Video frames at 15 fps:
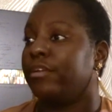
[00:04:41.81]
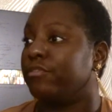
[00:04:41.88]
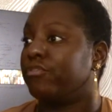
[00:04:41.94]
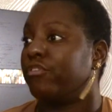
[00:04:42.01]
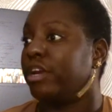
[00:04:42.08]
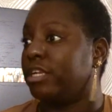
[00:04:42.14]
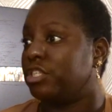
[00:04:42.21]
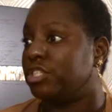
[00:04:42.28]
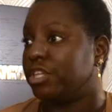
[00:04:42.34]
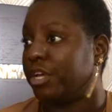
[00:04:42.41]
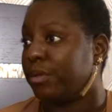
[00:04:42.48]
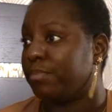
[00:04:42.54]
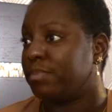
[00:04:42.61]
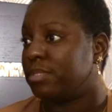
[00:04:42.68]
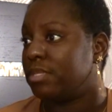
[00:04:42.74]
in
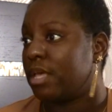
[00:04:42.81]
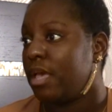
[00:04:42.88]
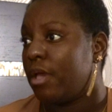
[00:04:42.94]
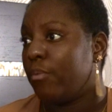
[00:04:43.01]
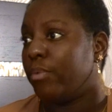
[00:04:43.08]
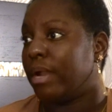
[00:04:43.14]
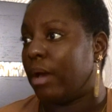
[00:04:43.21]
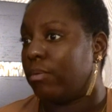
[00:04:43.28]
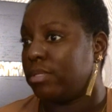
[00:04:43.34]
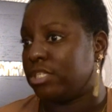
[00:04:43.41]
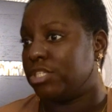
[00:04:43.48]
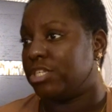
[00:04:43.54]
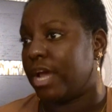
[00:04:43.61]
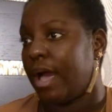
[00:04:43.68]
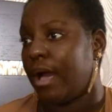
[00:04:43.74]
friendships when I was
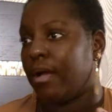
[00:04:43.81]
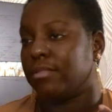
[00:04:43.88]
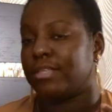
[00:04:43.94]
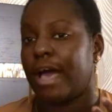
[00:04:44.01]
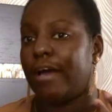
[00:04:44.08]
a child.